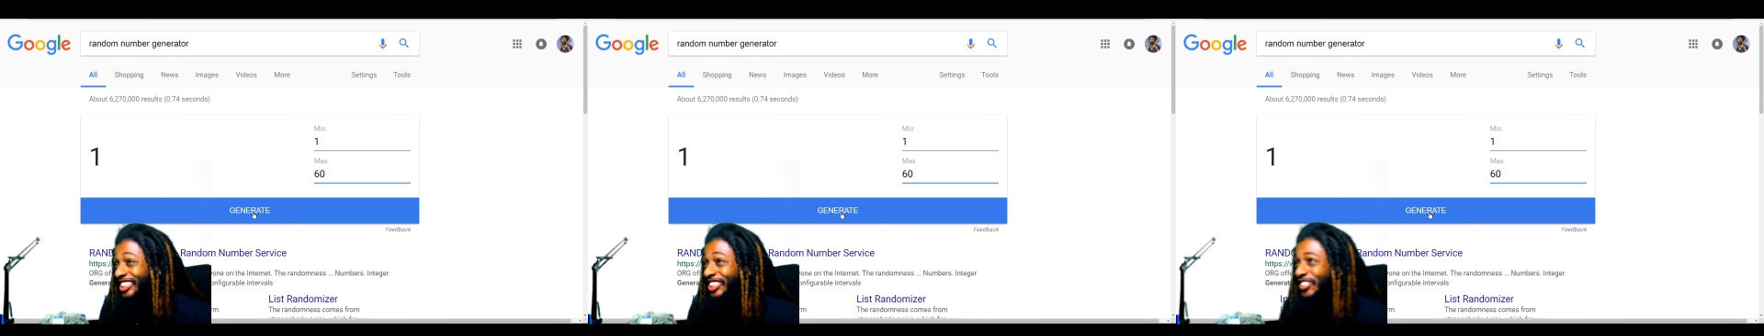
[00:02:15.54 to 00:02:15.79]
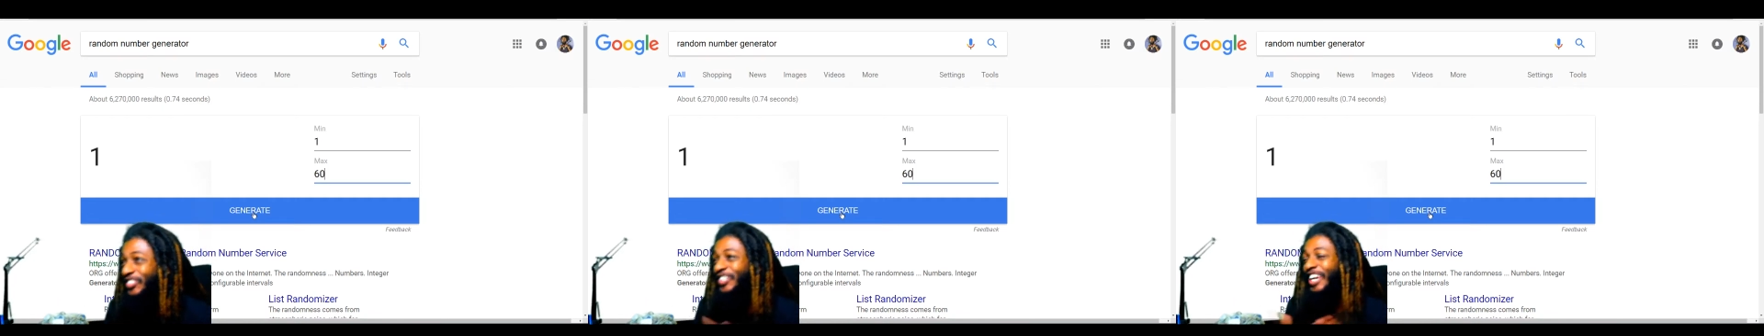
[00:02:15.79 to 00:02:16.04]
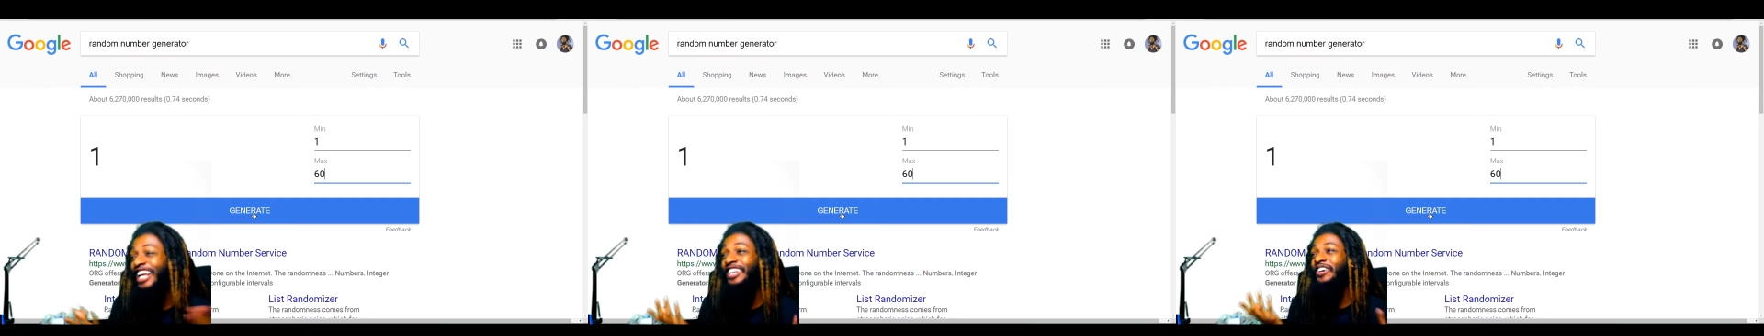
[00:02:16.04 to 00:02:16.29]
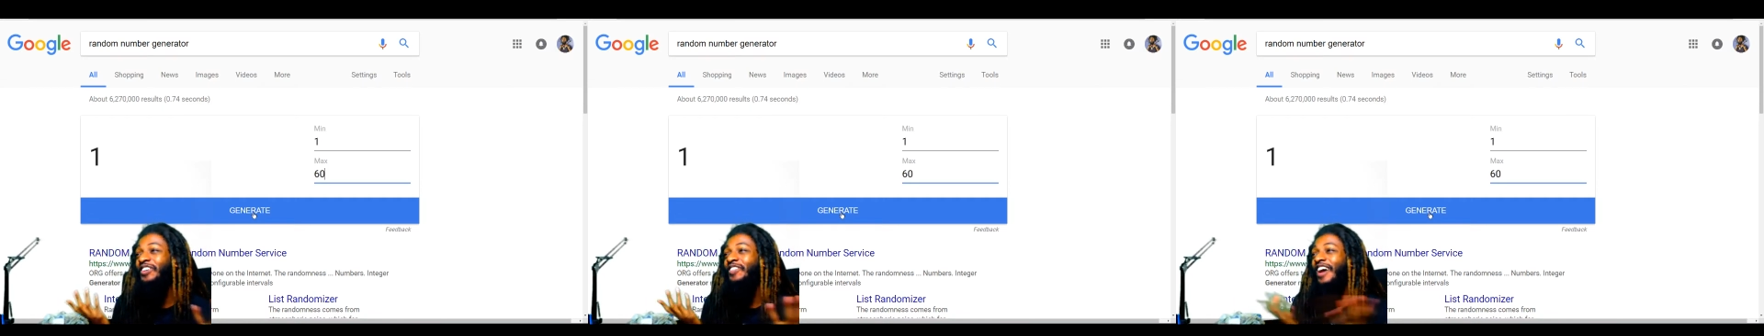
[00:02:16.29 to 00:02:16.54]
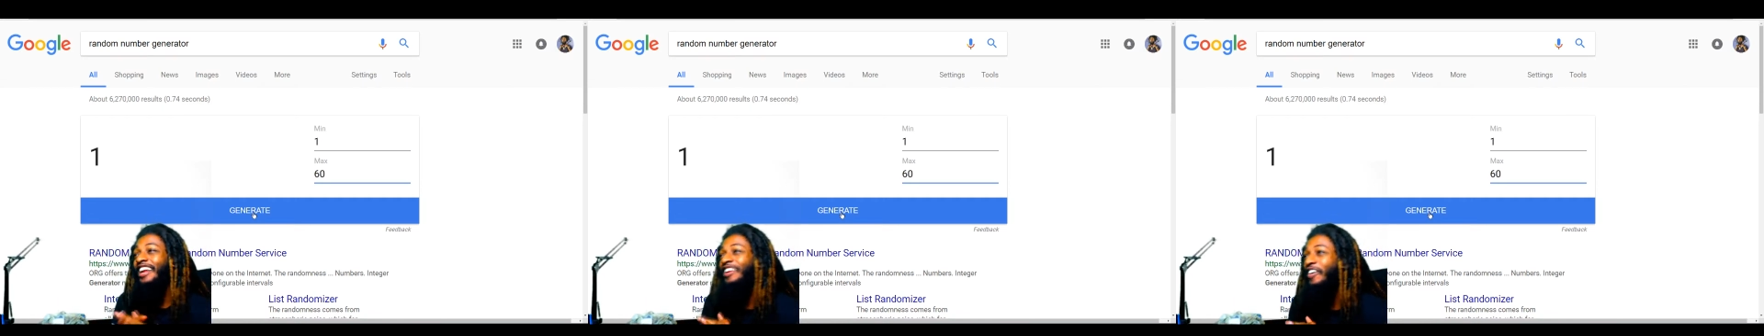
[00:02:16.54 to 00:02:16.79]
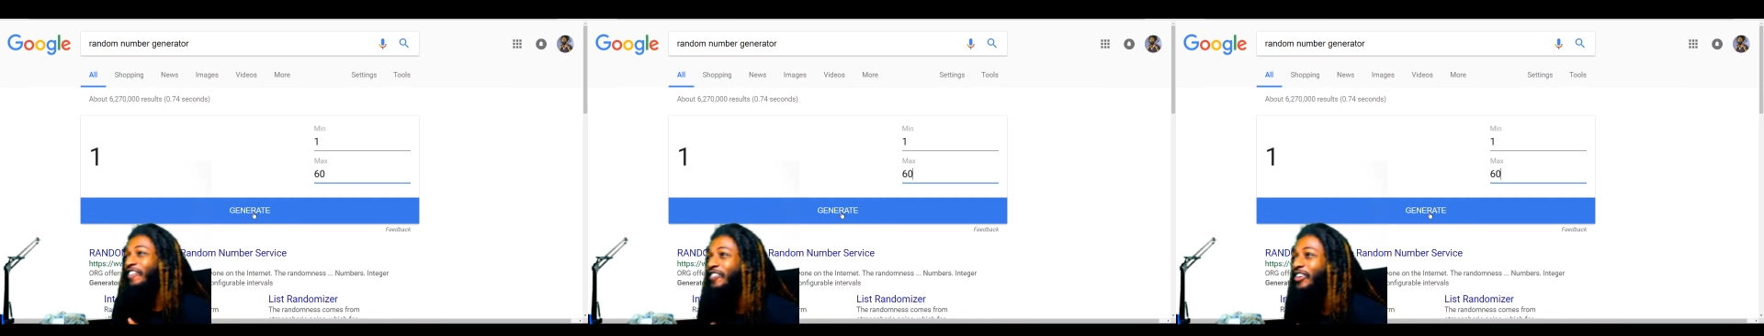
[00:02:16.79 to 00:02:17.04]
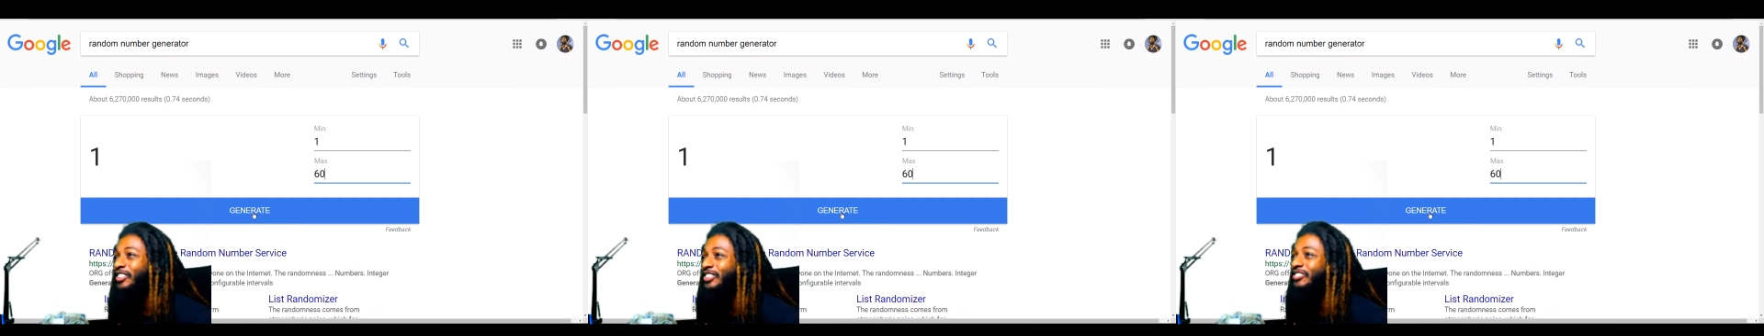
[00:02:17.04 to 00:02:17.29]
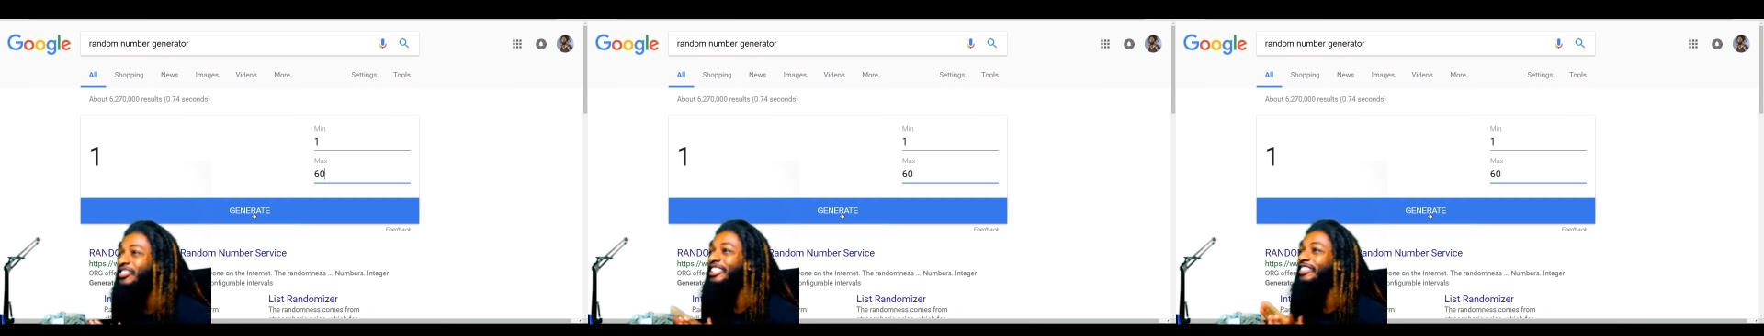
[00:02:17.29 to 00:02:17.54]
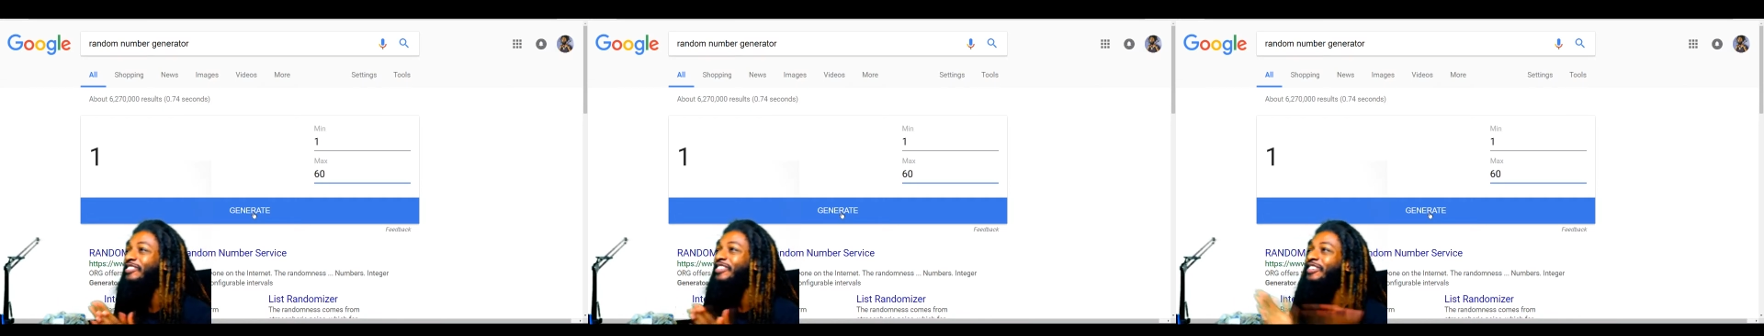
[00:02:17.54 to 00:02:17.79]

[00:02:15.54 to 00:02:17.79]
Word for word: shoot, I know, I know, folks really want to